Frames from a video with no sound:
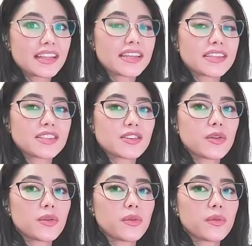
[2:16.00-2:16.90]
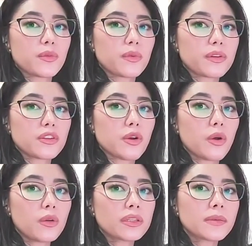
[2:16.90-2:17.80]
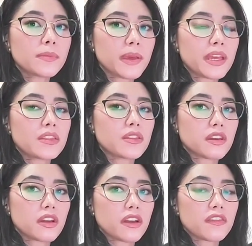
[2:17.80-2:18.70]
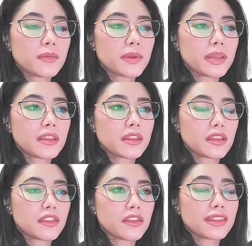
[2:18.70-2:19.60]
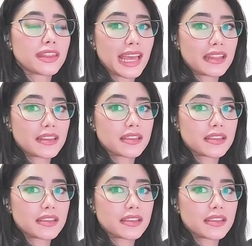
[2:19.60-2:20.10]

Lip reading: So you only pay to the government the net